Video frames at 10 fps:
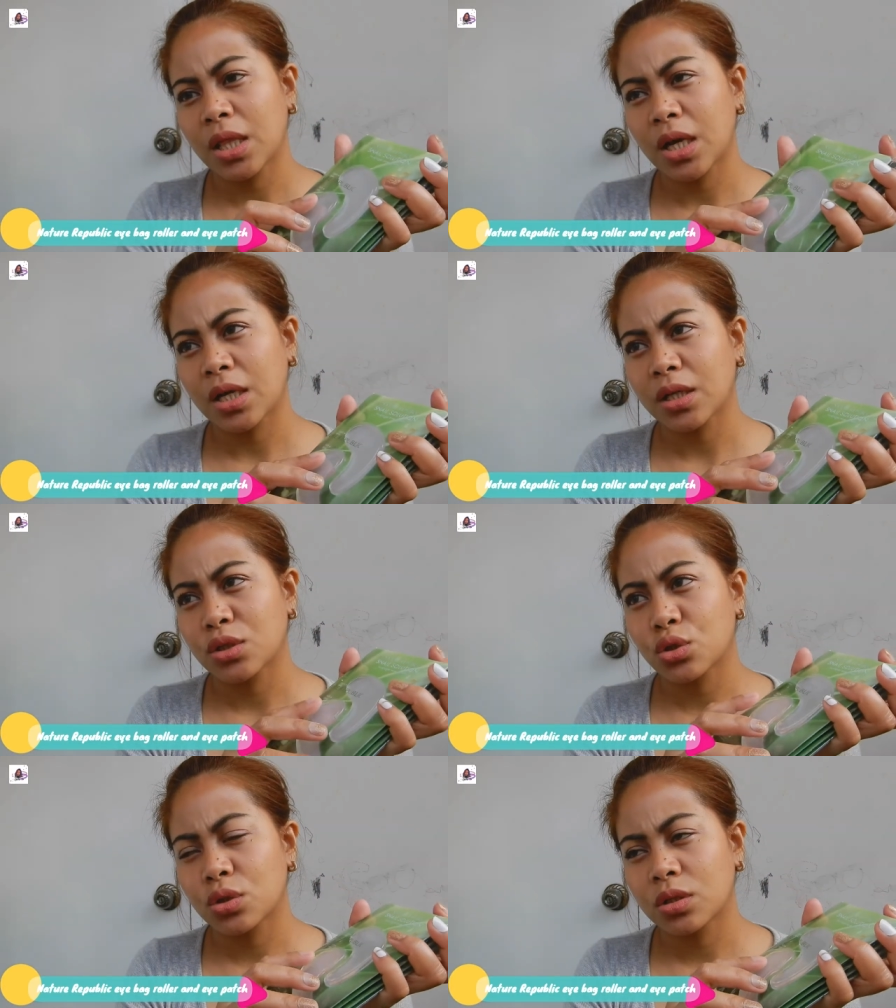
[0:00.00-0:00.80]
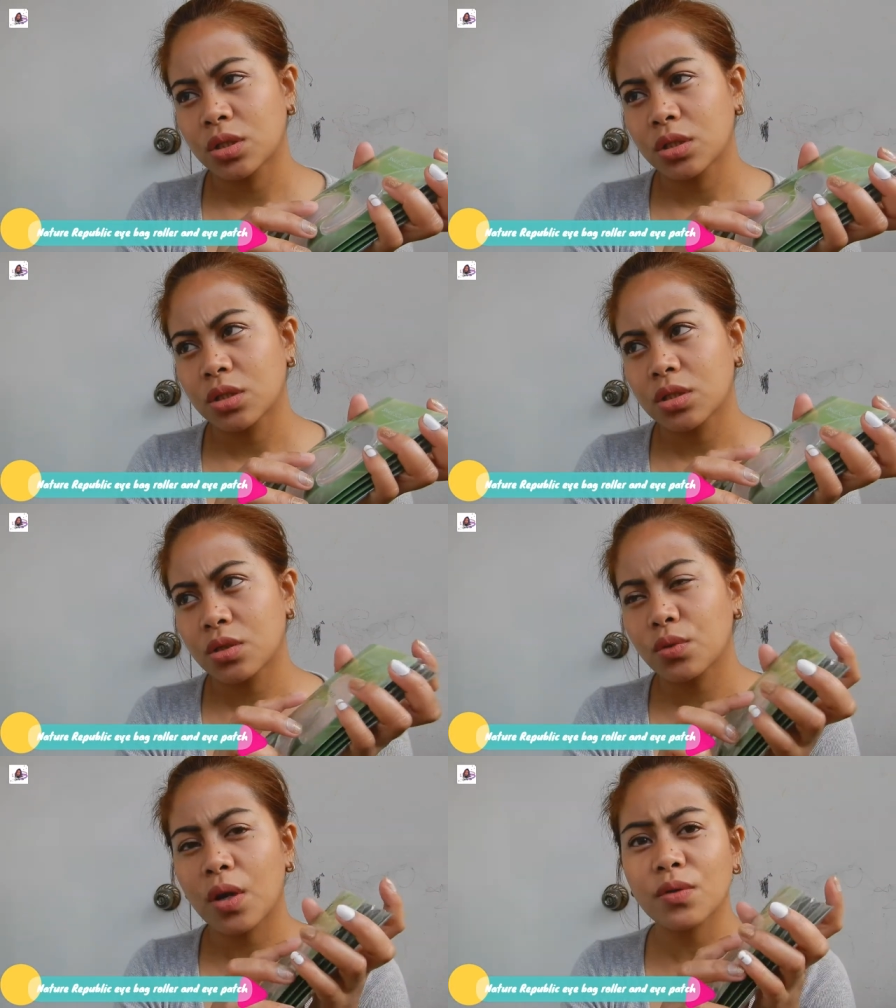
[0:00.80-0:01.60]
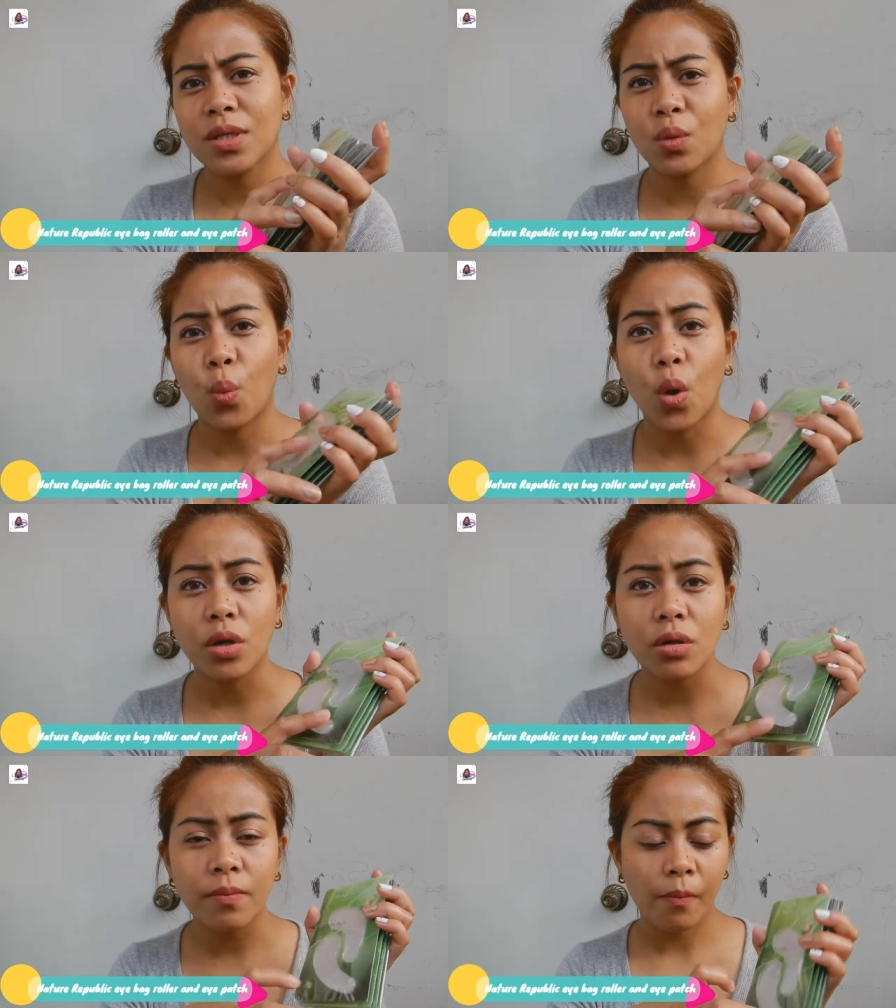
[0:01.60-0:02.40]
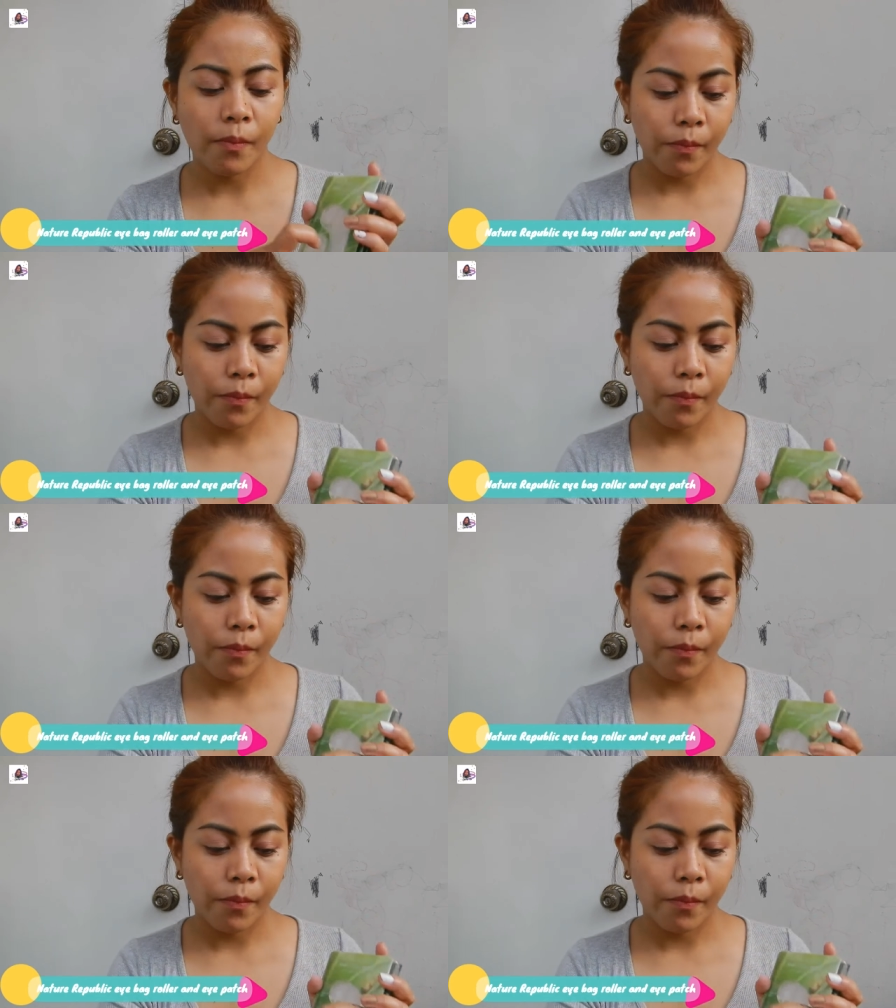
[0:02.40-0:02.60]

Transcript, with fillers: me like 2001